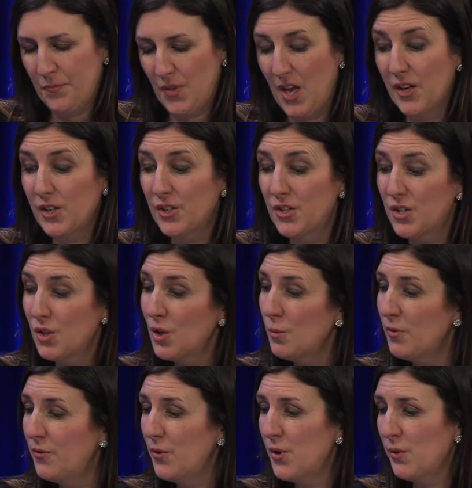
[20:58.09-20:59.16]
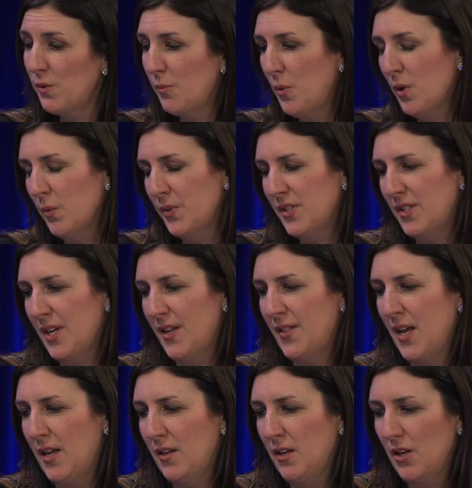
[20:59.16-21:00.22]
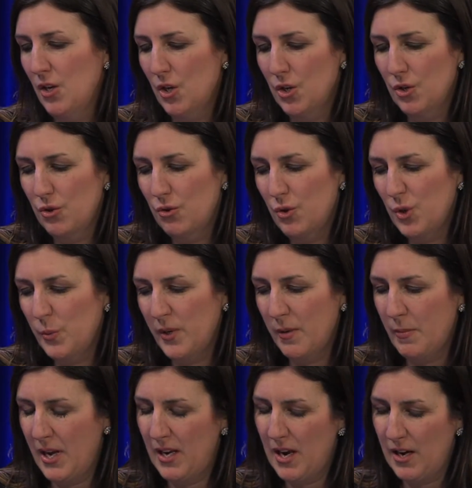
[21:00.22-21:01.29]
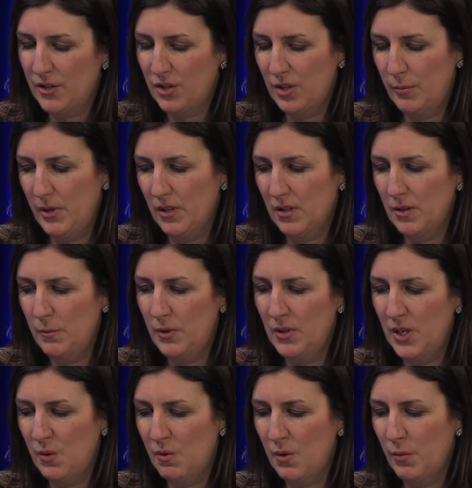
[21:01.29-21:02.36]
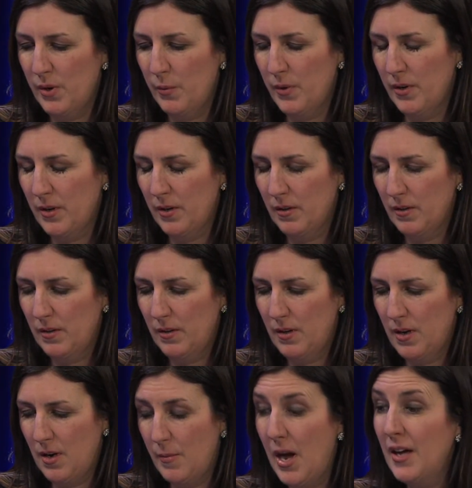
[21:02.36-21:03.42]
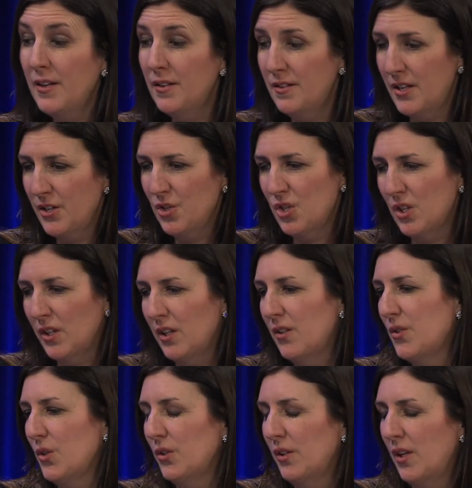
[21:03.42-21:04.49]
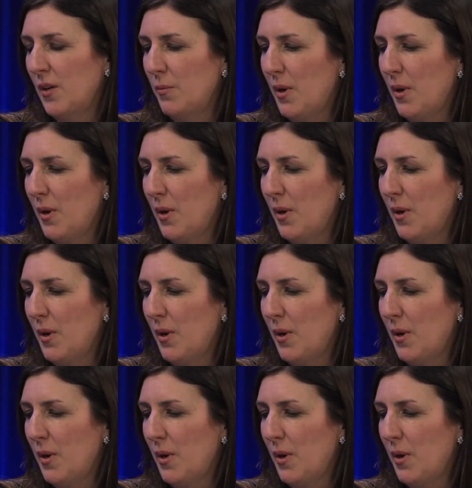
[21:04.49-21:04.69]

a concern before the report was done that Shrewsbury might actually be a community where we were um, unintentionally, certainly, mm -hmm.